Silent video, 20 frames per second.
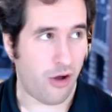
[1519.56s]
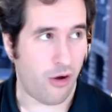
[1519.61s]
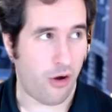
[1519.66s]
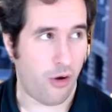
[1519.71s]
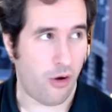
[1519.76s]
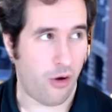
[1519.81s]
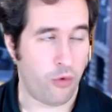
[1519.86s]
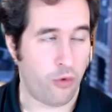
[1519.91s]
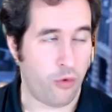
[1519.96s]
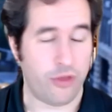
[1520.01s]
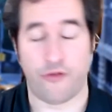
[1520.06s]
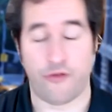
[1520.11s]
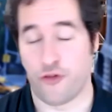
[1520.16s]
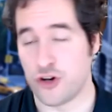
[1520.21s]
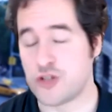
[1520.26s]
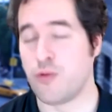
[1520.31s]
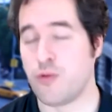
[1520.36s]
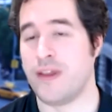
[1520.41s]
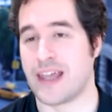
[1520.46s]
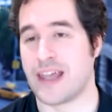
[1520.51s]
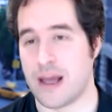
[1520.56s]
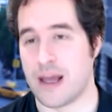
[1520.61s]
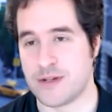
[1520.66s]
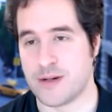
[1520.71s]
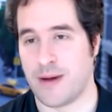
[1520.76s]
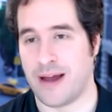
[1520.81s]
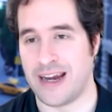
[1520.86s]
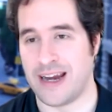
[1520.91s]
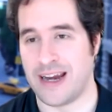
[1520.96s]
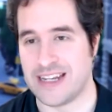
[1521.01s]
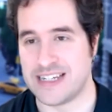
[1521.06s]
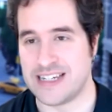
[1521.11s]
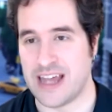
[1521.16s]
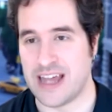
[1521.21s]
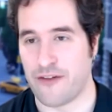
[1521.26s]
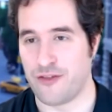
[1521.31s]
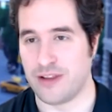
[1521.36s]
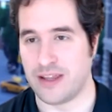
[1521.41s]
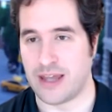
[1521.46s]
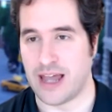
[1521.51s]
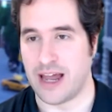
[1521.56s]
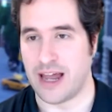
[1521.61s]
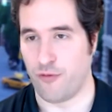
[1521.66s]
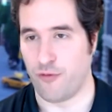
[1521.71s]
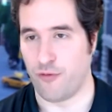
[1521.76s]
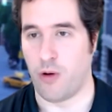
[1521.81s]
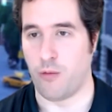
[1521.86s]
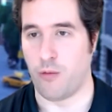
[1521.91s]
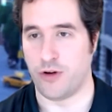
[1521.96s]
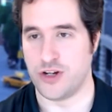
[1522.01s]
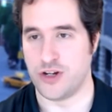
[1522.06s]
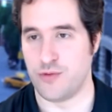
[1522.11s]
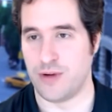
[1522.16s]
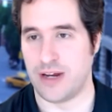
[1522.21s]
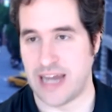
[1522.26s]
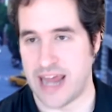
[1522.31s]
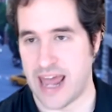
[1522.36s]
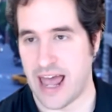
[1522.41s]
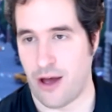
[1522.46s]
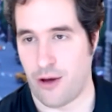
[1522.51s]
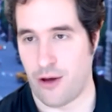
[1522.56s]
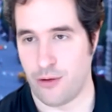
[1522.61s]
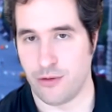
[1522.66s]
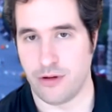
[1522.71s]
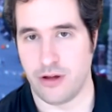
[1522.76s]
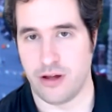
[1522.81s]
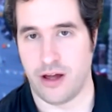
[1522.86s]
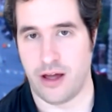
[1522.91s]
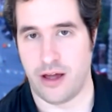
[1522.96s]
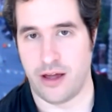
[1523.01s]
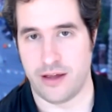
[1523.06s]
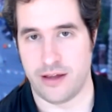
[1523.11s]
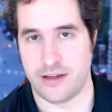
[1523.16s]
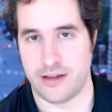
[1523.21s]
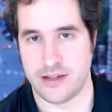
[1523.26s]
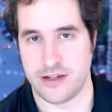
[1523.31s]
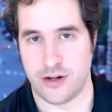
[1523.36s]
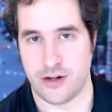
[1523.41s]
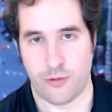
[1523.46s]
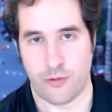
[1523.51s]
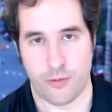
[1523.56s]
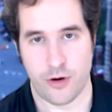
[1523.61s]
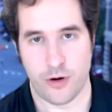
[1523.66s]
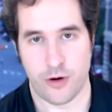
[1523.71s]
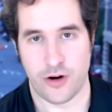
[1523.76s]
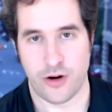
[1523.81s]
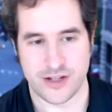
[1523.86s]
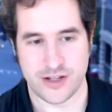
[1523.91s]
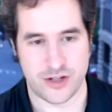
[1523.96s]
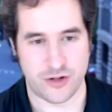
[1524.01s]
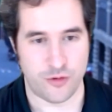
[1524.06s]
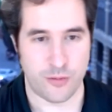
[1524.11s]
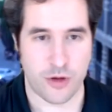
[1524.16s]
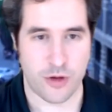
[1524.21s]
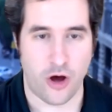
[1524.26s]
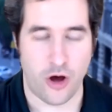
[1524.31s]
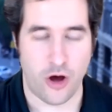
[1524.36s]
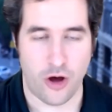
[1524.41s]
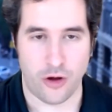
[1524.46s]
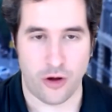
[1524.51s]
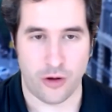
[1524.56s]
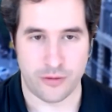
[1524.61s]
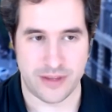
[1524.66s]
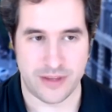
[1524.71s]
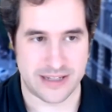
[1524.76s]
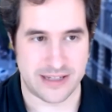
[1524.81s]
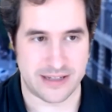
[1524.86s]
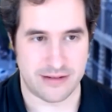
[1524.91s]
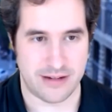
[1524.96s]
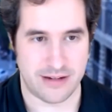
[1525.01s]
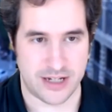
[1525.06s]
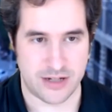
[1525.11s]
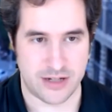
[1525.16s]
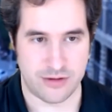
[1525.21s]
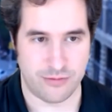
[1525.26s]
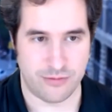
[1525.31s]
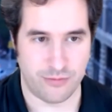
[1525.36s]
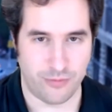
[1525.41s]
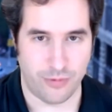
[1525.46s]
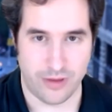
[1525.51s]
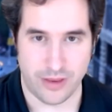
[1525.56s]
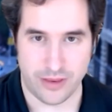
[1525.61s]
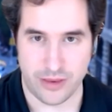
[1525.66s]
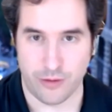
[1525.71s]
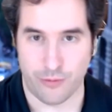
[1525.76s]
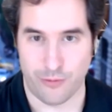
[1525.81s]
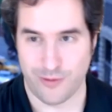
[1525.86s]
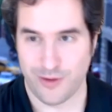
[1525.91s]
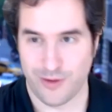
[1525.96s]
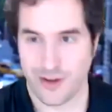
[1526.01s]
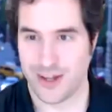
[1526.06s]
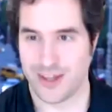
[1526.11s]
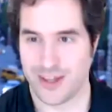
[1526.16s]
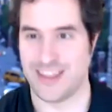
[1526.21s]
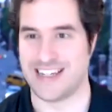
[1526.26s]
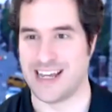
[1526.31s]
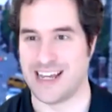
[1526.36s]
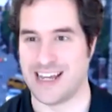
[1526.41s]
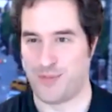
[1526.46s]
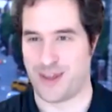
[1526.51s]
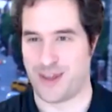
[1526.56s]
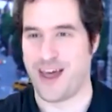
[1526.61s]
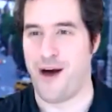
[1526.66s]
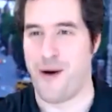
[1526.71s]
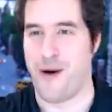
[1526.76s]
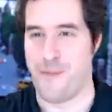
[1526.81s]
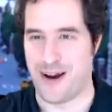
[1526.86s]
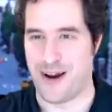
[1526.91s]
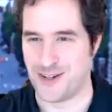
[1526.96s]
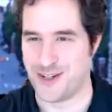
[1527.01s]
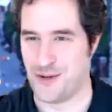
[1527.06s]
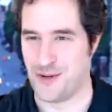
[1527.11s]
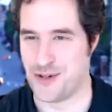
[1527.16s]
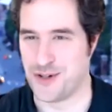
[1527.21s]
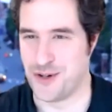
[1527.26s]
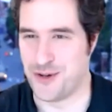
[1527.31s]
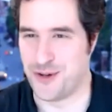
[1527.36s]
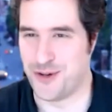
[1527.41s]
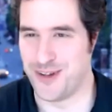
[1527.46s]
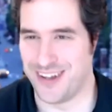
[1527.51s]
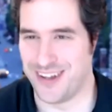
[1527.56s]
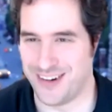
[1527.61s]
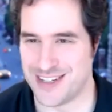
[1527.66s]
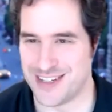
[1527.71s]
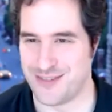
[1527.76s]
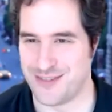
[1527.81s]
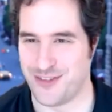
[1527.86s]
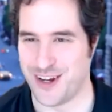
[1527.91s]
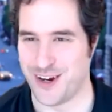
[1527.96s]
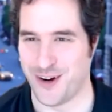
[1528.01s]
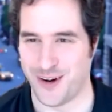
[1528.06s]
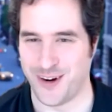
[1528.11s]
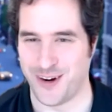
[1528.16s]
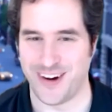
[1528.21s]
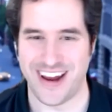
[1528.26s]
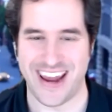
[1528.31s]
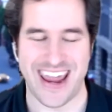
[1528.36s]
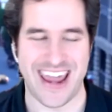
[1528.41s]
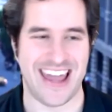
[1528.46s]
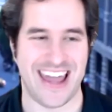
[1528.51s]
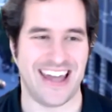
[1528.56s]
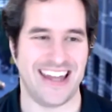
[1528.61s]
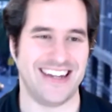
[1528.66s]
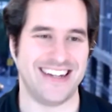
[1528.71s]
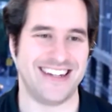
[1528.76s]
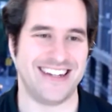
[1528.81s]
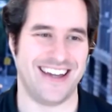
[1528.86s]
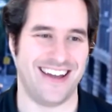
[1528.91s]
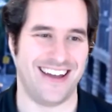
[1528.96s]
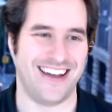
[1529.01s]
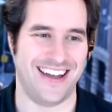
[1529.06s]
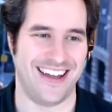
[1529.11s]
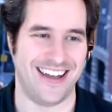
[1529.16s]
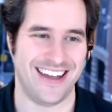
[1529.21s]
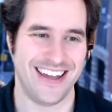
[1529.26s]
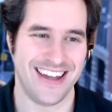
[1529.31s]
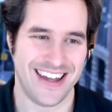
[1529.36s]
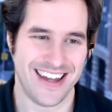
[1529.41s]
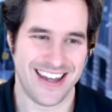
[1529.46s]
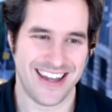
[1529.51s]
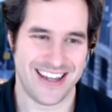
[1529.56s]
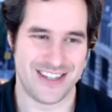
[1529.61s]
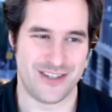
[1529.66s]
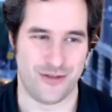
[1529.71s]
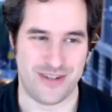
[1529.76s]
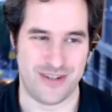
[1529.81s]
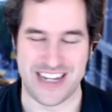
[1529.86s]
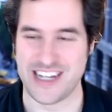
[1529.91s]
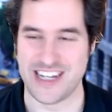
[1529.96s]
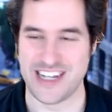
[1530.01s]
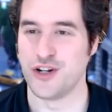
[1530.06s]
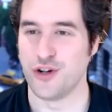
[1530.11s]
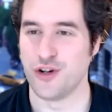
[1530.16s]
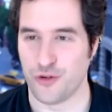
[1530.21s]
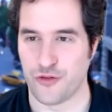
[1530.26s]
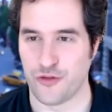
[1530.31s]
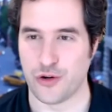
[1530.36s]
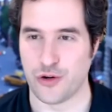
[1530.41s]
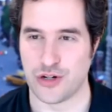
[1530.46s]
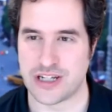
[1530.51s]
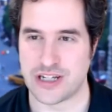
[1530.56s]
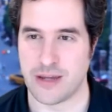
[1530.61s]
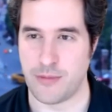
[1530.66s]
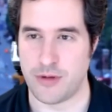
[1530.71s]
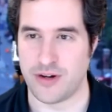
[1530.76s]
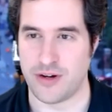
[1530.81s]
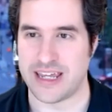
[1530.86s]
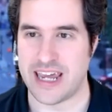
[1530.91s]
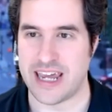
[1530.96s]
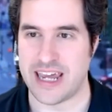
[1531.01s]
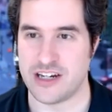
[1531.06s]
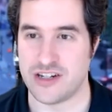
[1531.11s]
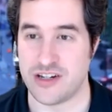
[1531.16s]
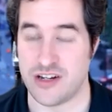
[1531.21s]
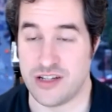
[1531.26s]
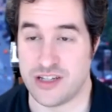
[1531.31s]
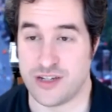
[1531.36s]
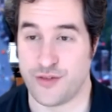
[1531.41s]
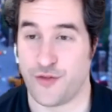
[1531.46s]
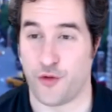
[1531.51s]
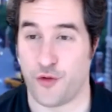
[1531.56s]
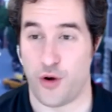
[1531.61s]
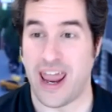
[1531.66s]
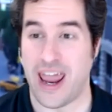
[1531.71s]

well, the first one that comes to mind is definitely kind of what we're doing now. We're on a Zoom call. This has become our social sphere, and so digital first communications for